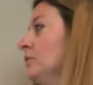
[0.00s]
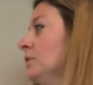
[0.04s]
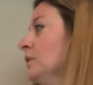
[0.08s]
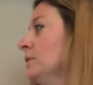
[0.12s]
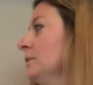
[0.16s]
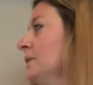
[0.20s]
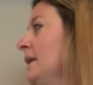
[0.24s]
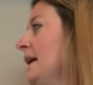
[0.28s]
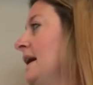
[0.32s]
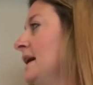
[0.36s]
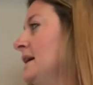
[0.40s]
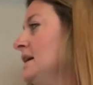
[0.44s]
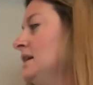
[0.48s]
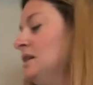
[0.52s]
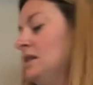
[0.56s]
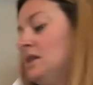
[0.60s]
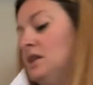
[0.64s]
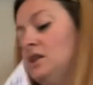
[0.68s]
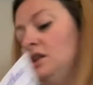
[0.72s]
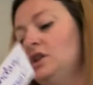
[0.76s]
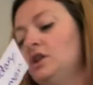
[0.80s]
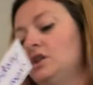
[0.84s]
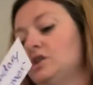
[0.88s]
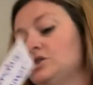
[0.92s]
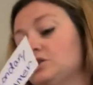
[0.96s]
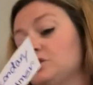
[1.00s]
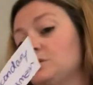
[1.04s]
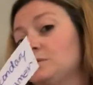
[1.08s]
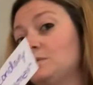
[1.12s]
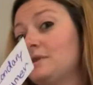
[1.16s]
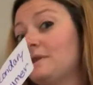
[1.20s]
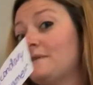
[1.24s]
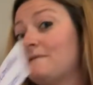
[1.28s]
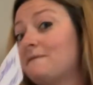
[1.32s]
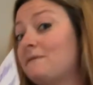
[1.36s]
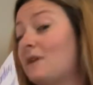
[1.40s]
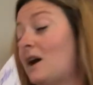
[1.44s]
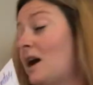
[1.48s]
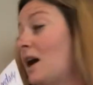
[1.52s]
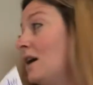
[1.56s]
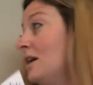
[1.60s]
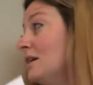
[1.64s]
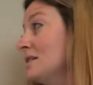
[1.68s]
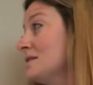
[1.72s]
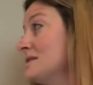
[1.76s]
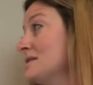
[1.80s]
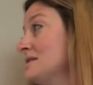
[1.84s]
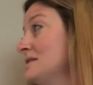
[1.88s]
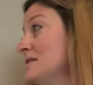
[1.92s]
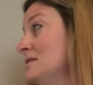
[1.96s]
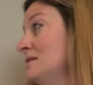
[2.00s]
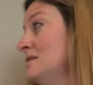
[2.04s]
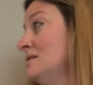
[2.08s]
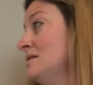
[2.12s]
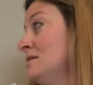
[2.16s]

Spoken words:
Okay, so the fox